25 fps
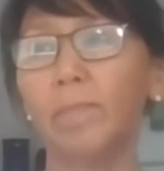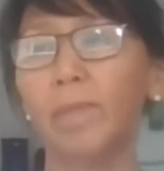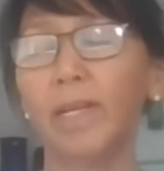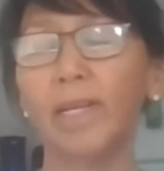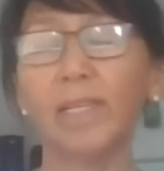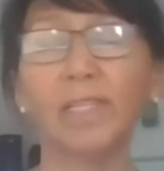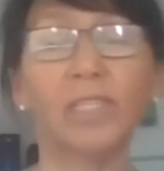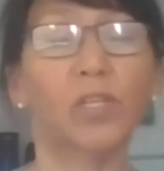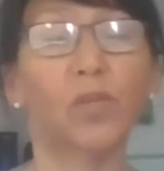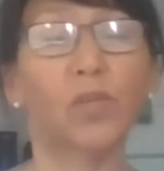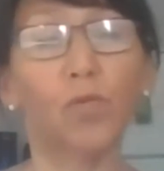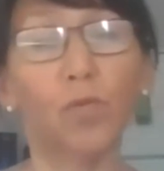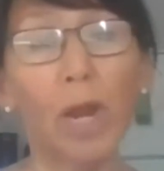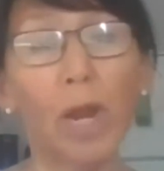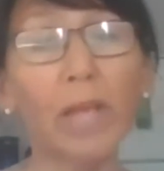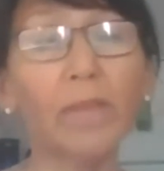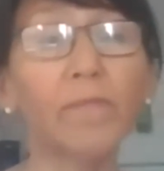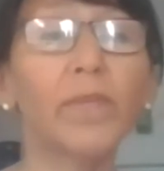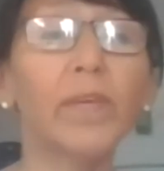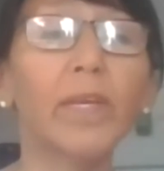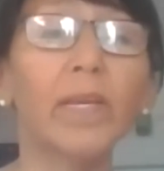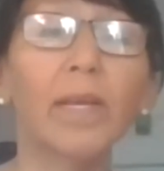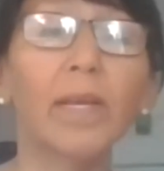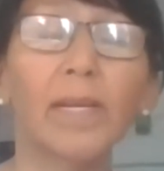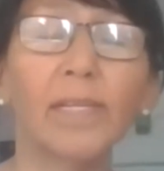is
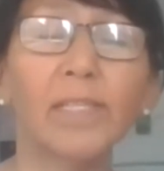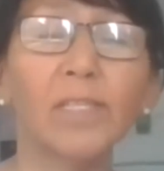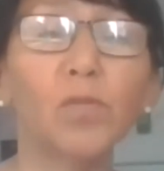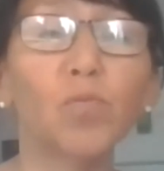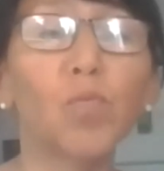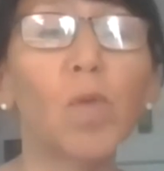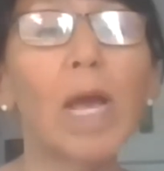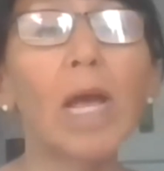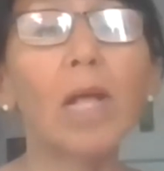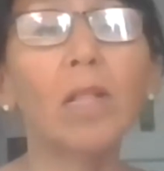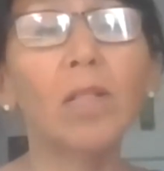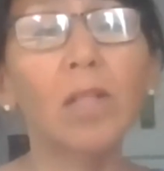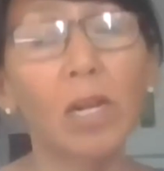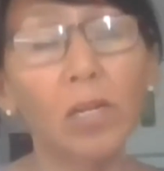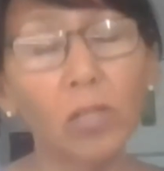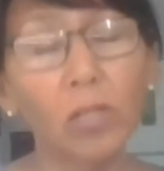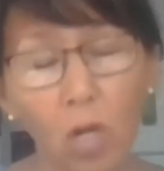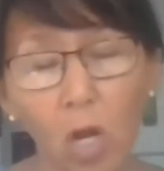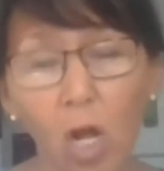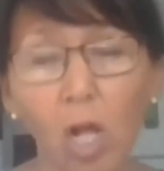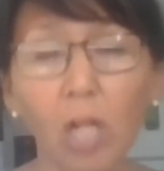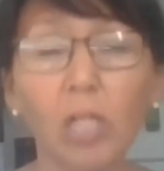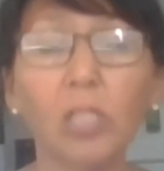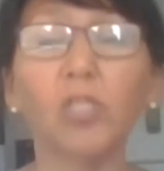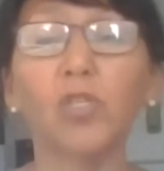thriving as well. Our
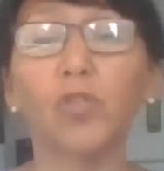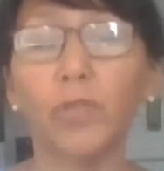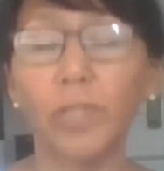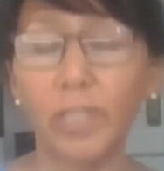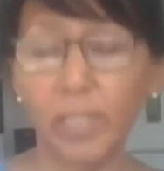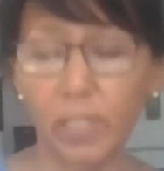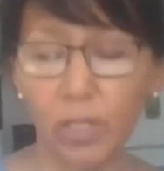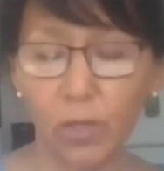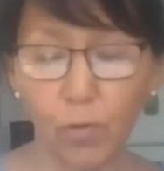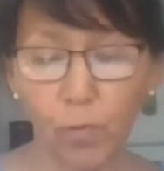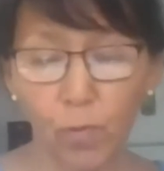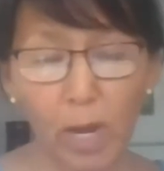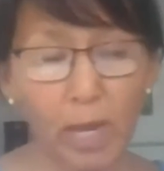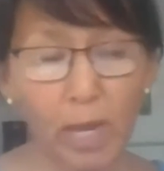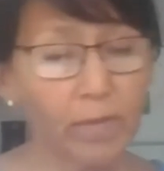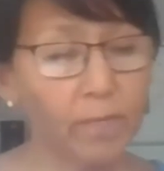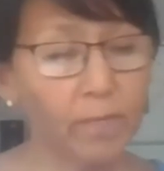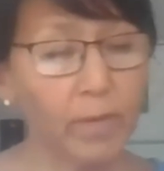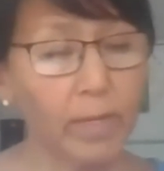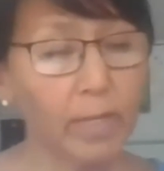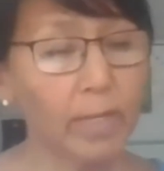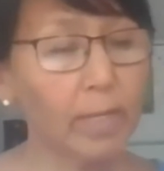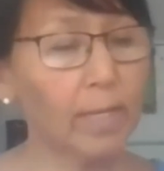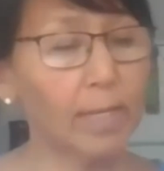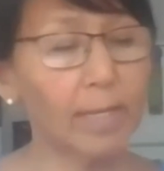culture is
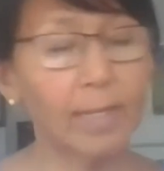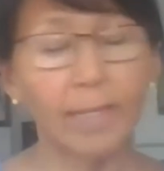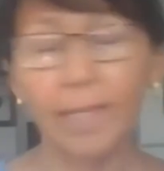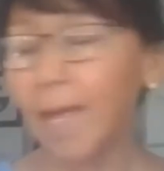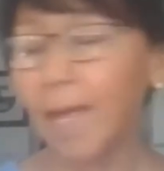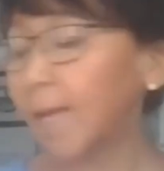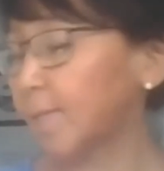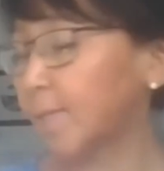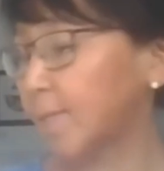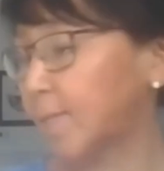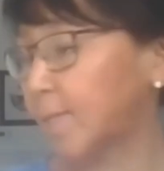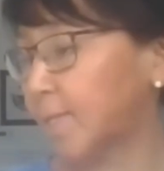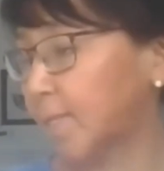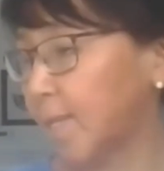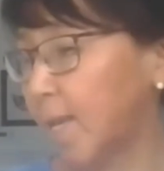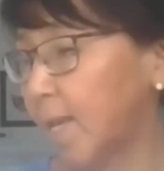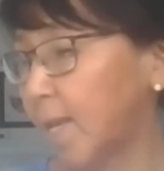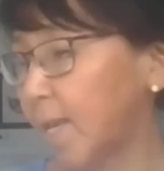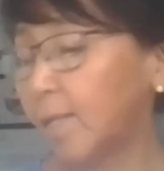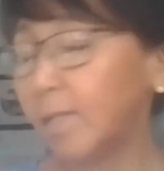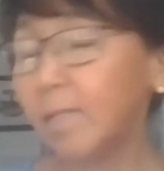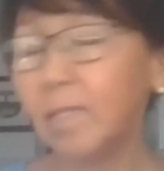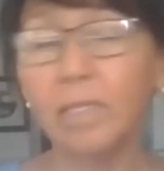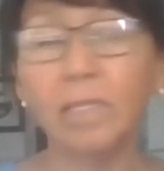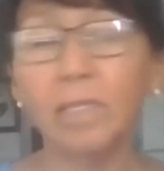thriving in that
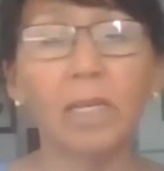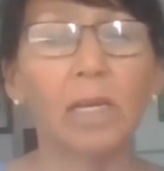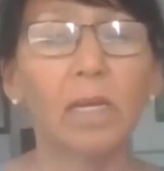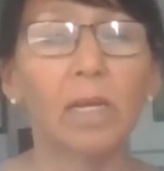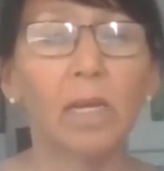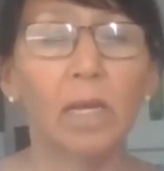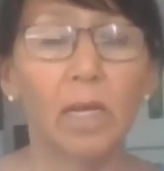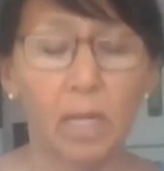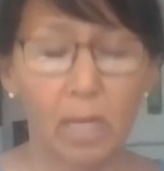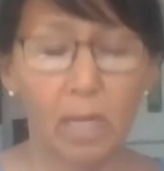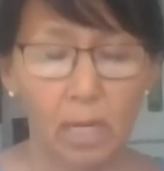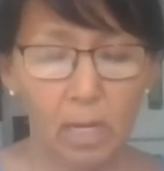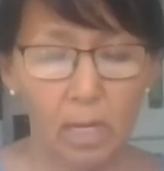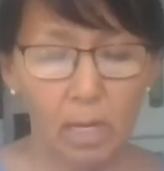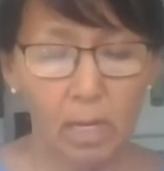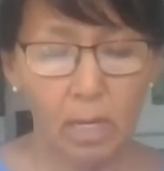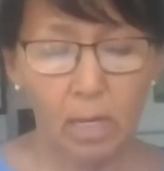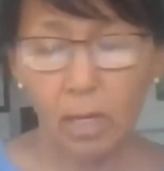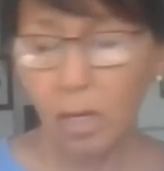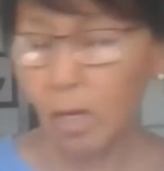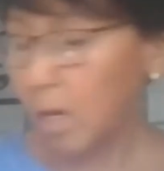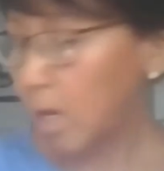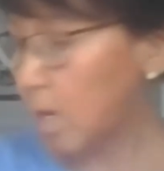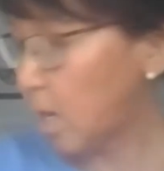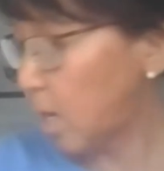sense.
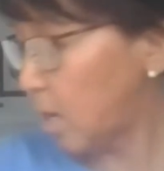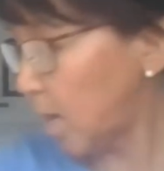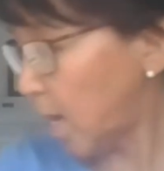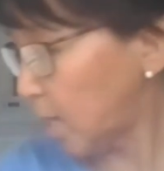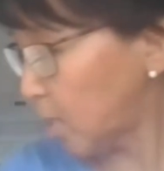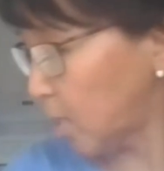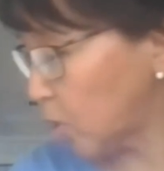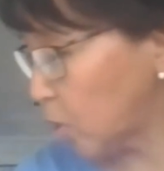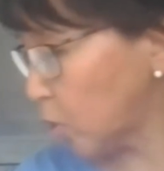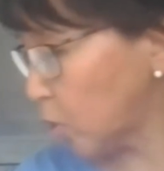I'll